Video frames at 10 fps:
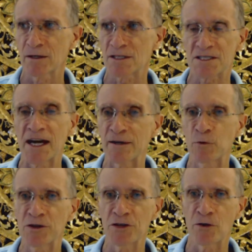stay
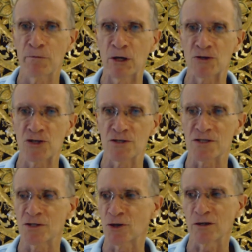with your
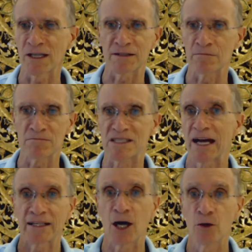emotions and not let them
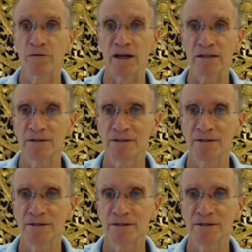take over,